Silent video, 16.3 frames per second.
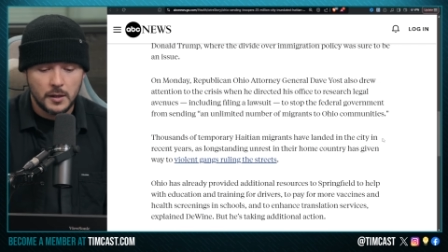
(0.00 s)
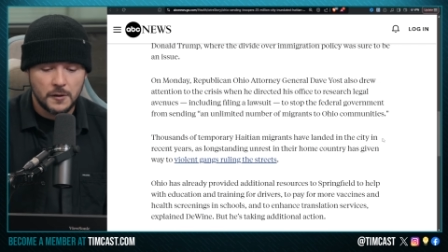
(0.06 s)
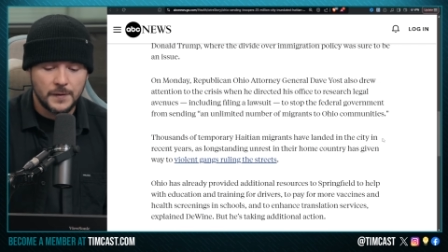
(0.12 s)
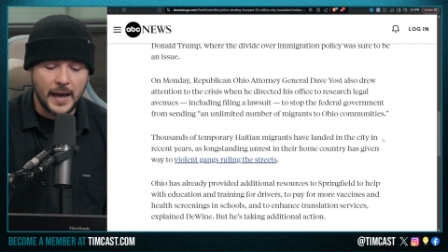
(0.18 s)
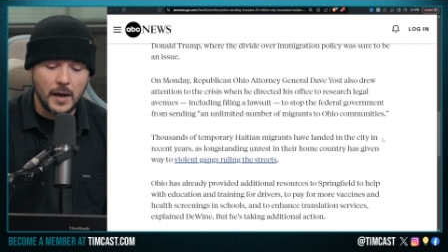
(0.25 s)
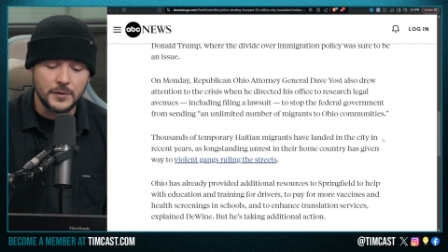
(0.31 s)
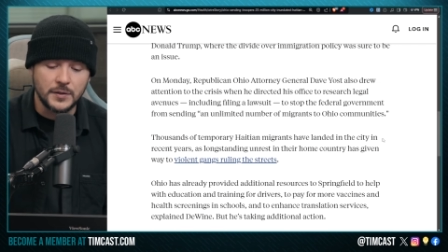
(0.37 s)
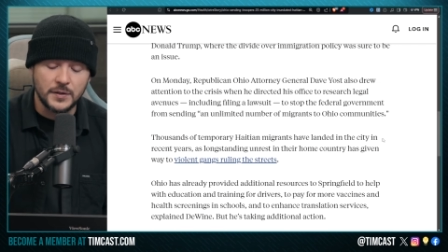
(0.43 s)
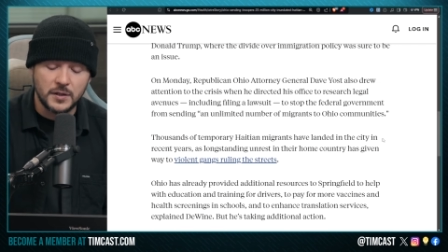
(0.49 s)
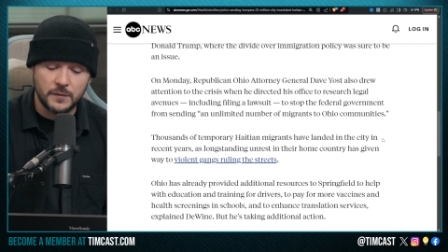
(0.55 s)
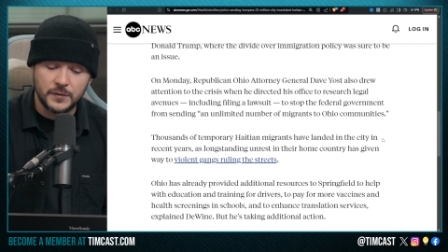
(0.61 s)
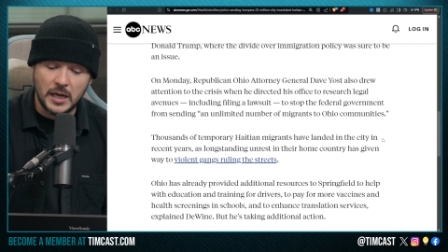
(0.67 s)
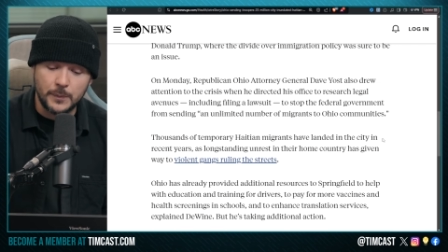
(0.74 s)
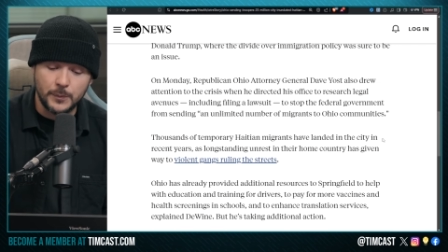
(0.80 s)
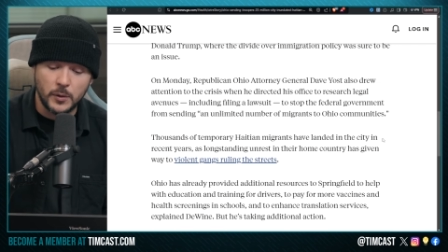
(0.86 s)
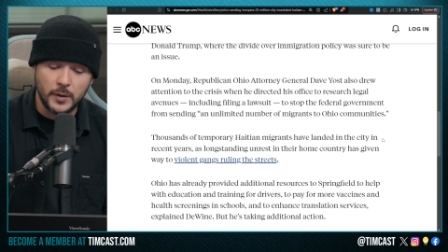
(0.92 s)
Thousands of
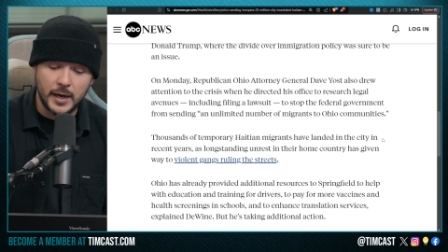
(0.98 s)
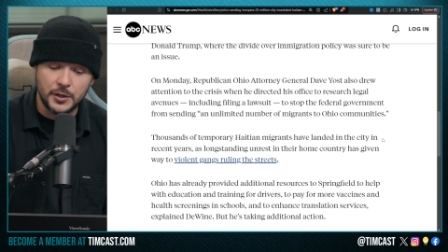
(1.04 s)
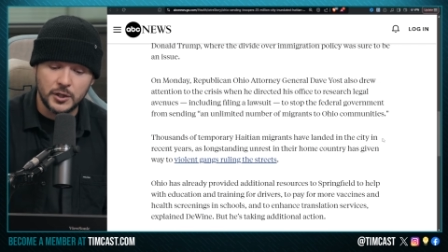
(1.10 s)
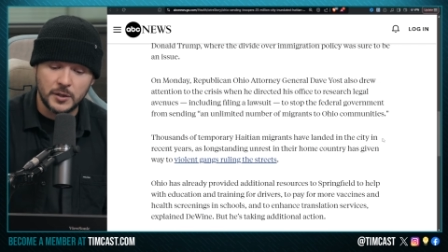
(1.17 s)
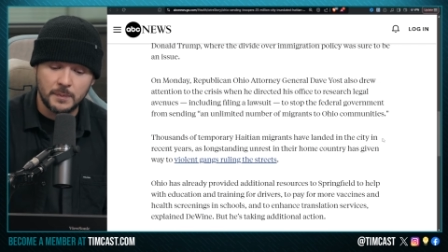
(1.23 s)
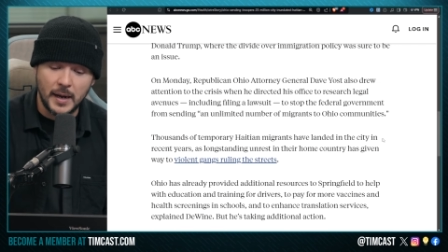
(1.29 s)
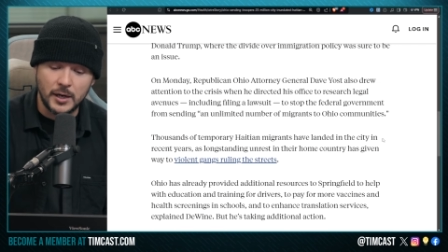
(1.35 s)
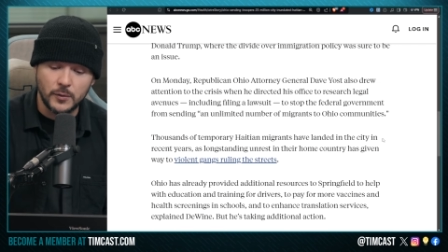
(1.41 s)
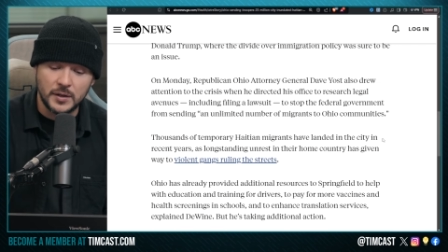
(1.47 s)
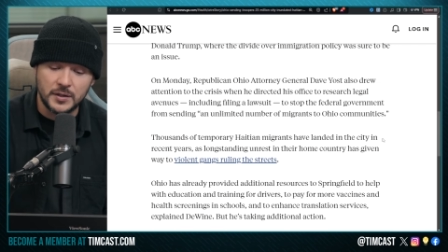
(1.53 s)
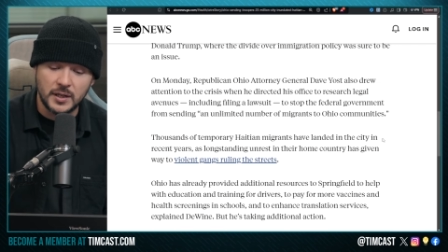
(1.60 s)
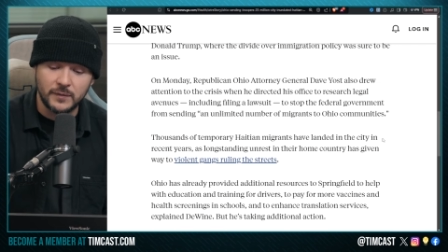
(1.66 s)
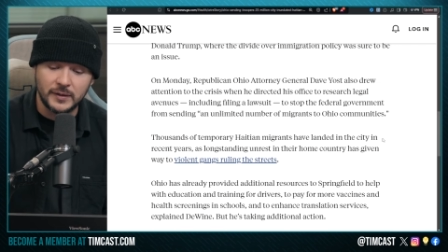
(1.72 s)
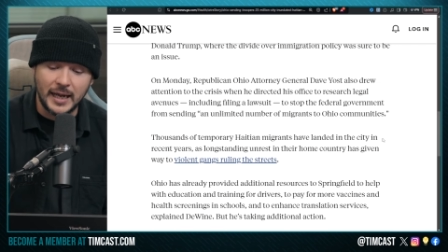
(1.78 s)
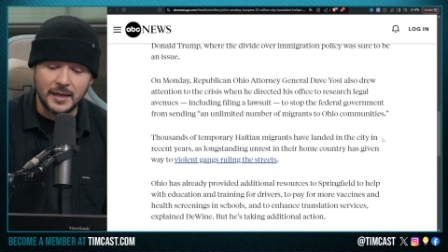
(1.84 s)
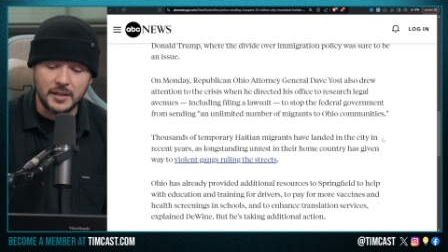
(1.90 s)
temporary Haitian migrants
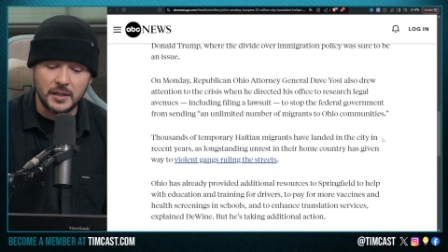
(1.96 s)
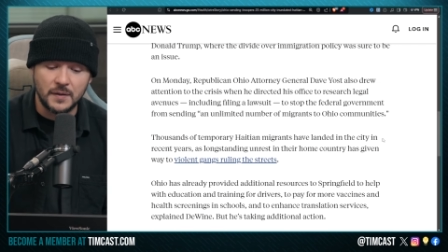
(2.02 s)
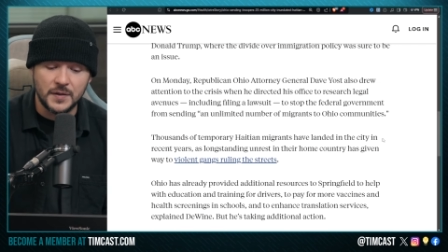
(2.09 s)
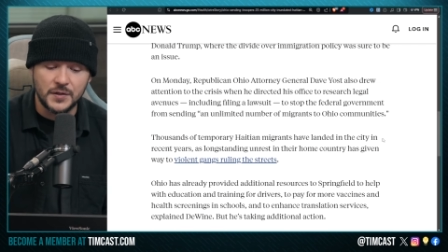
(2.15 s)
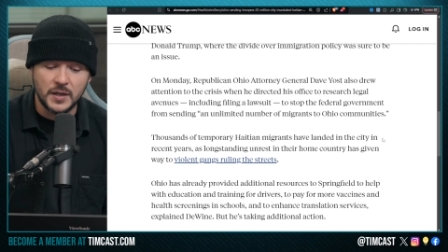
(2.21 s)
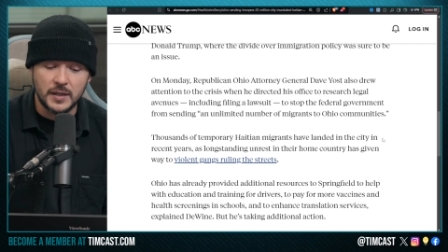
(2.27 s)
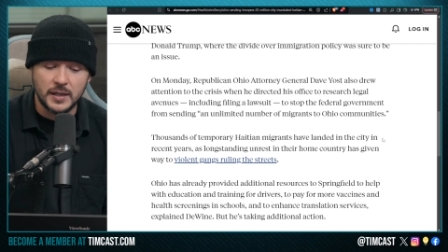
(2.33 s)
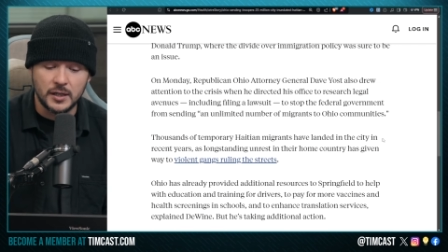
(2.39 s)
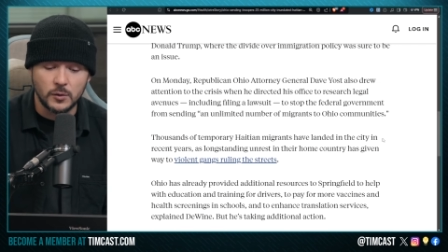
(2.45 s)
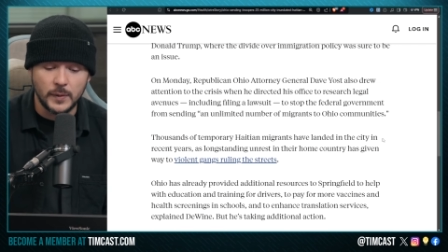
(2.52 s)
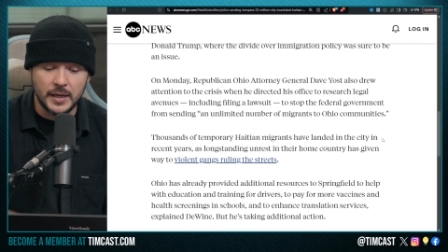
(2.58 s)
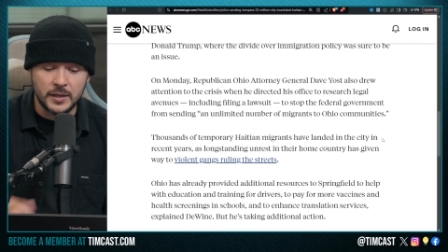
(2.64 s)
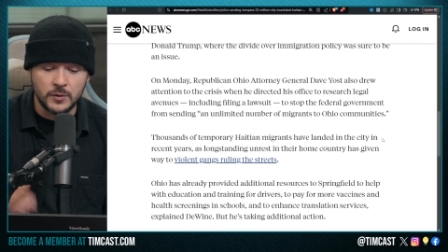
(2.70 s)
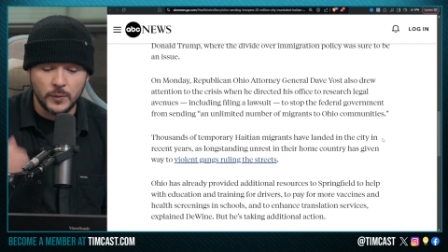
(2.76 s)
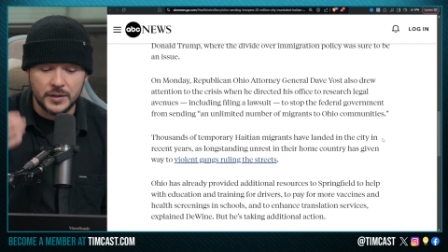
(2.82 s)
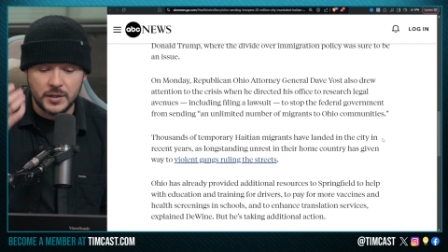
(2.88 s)
have landed in the city
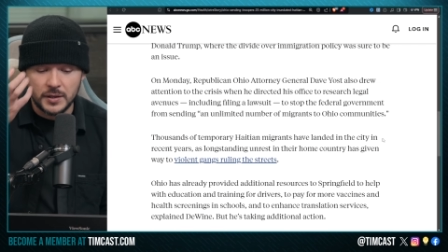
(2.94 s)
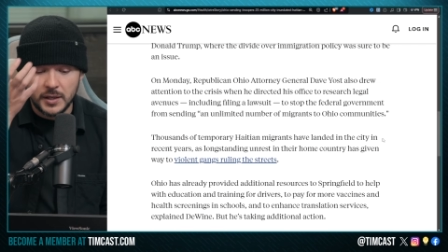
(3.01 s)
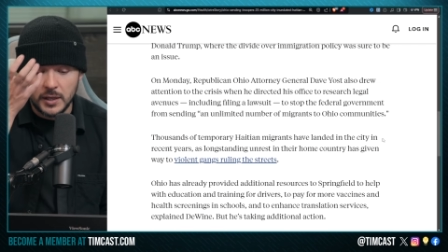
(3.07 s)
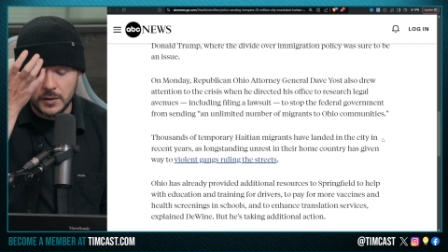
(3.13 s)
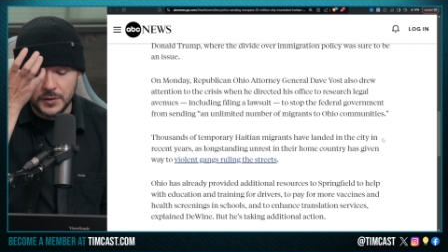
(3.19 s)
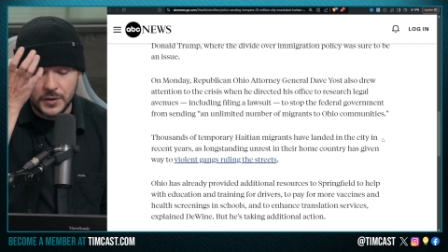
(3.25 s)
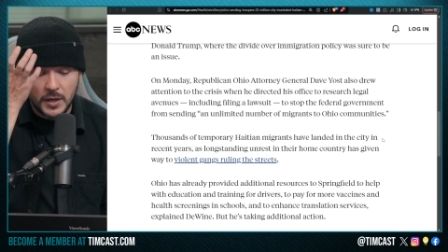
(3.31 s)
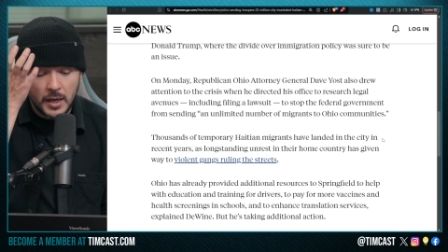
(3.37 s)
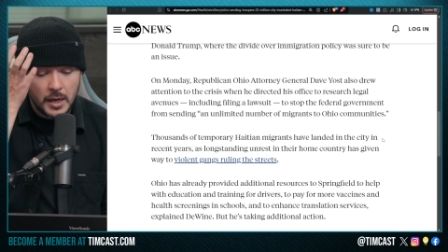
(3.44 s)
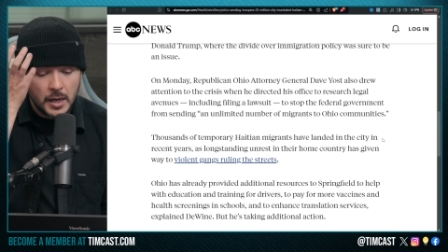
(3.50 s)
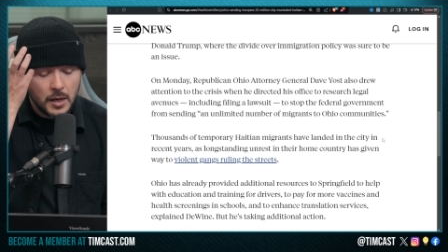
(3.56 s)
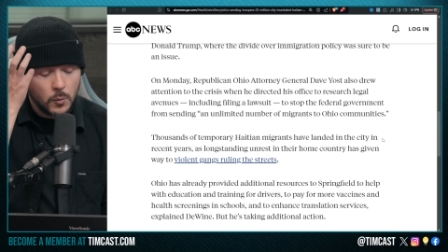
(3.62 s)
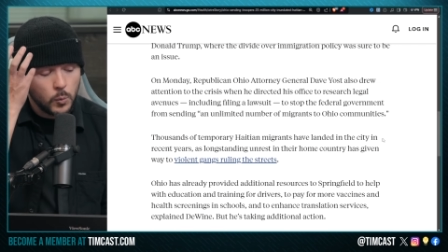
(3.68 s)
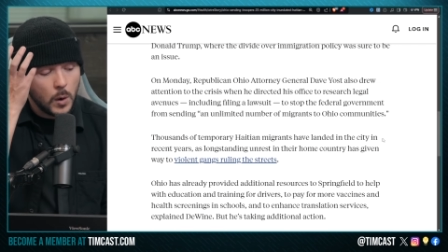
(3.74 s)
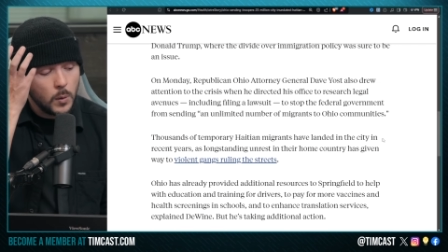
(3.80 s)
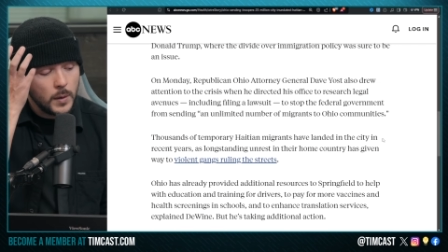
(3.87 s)
in recent years.
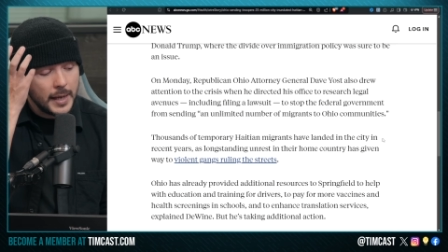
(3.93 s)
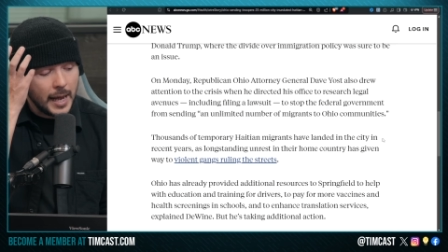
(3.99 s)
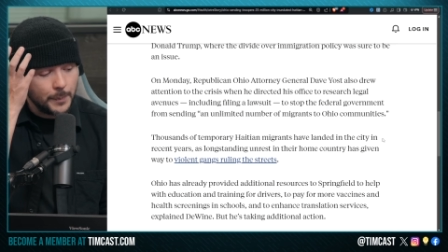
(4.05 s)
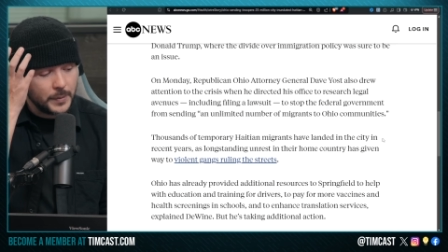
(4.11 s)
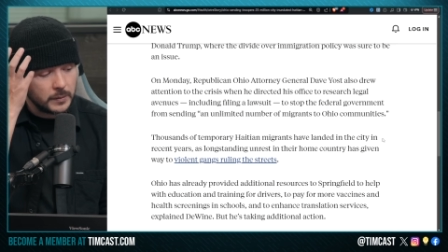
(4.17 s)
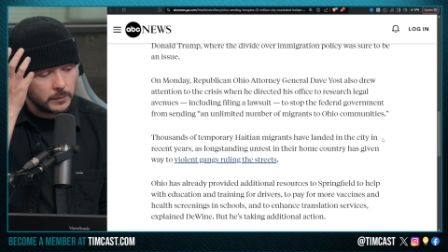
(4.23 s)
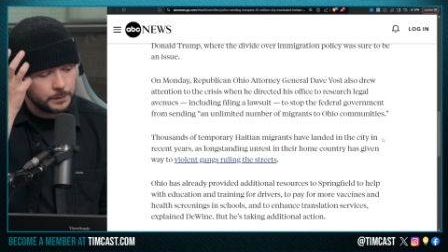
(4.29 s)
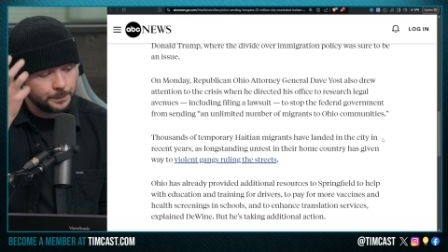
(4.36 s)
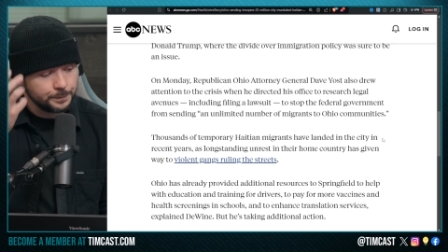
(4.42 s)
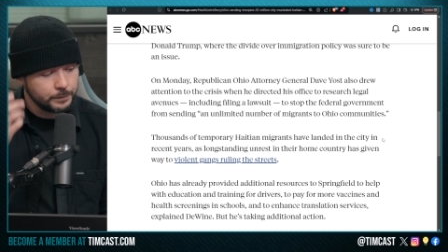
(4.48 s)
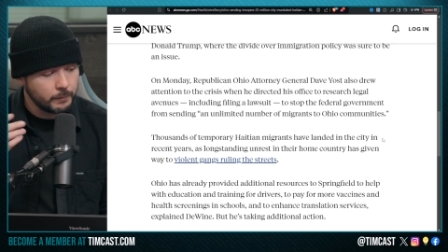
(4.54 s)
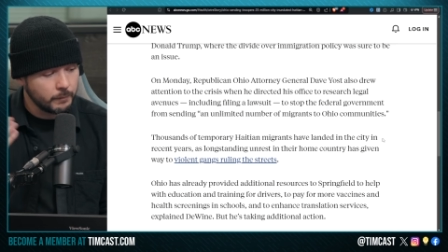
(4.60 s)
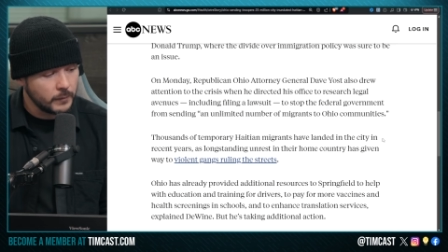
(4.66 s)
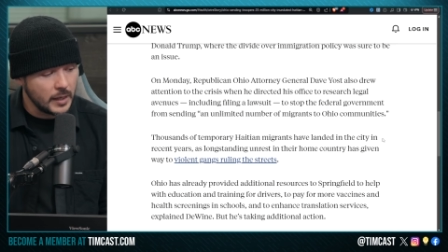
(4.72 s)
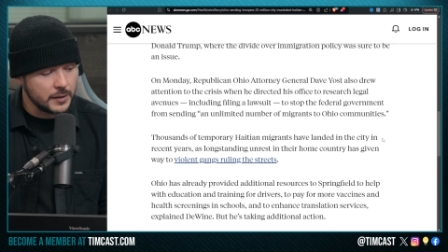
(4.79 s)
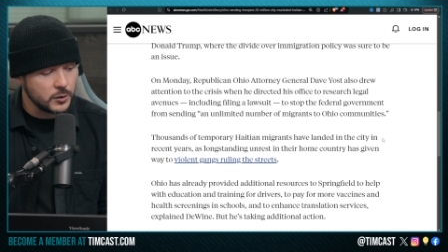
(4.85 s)
What would happen?
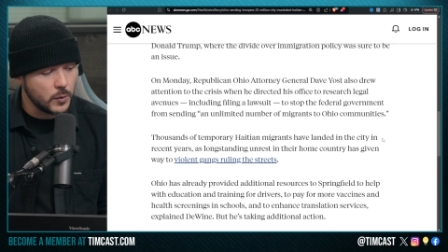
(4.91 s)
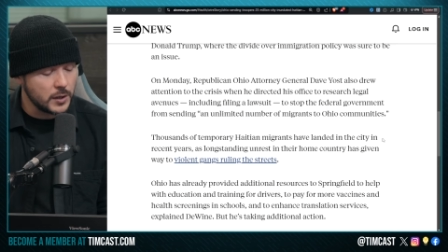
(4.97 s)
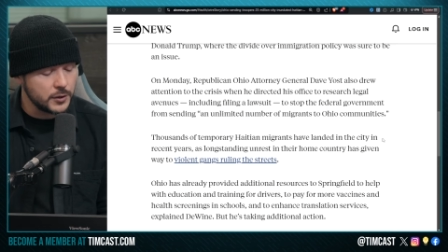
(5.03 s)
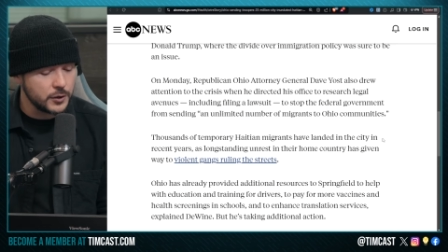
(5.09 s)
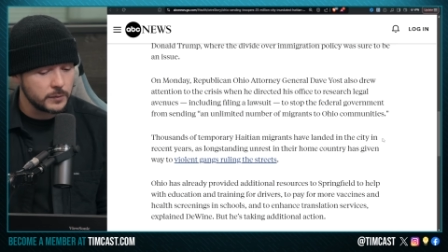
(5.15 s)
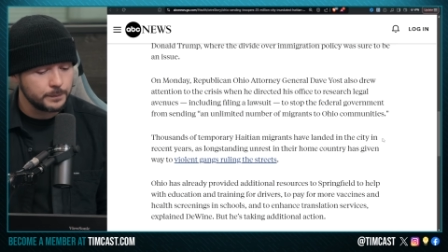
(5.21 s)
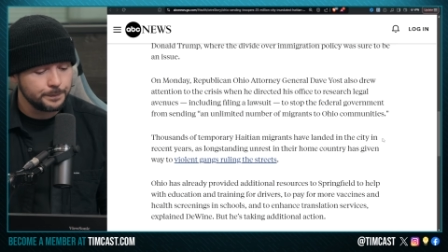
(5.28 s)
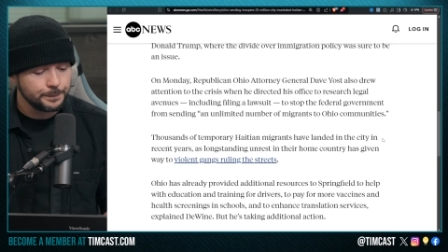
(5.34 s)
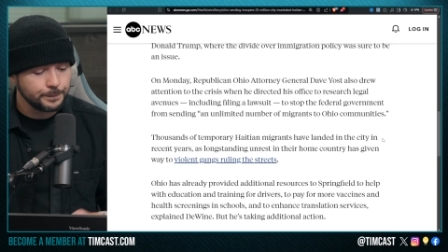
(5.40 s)
Honest question.